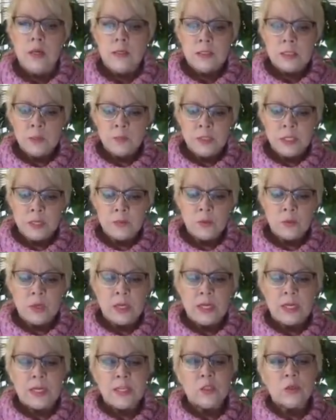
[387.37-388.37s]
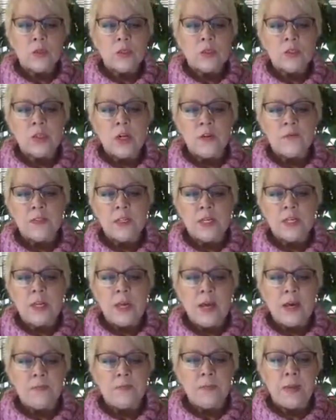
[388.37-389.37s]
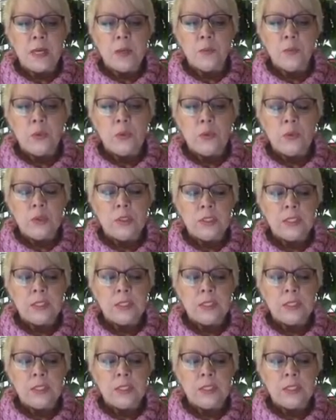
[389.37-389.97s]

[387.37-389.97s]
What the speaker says: Sometimes when it gets real soft and you have bamboo